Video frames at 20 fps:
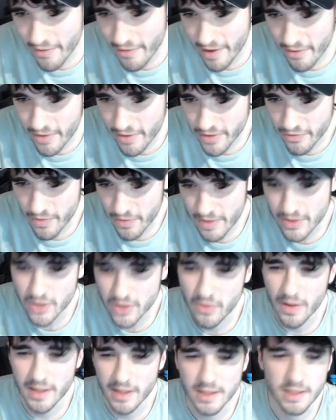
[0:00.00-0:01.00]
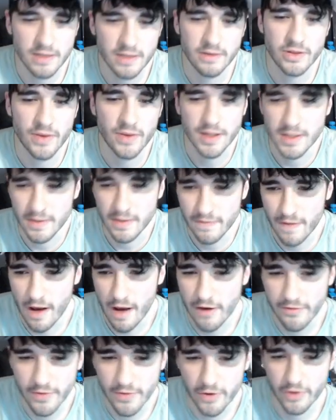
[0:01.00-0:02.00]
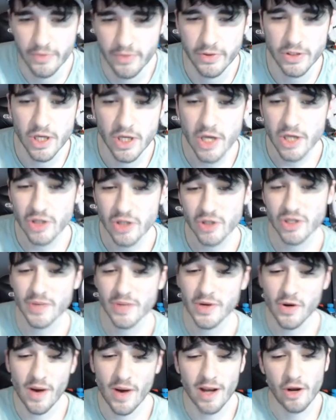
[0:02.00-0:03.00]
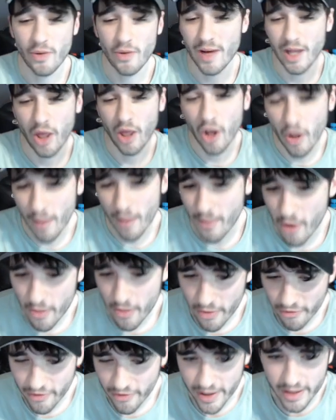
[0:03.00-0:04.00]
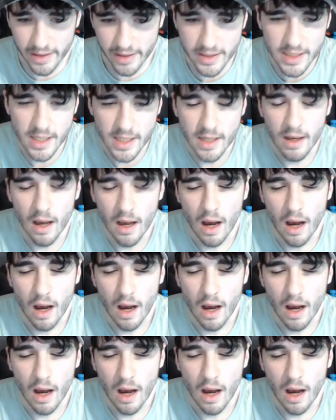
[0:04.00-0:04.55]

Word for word: I think I went through about 20, 25 Pokeballs. So it took me quite a little while and a lot of my Pokemon fainted.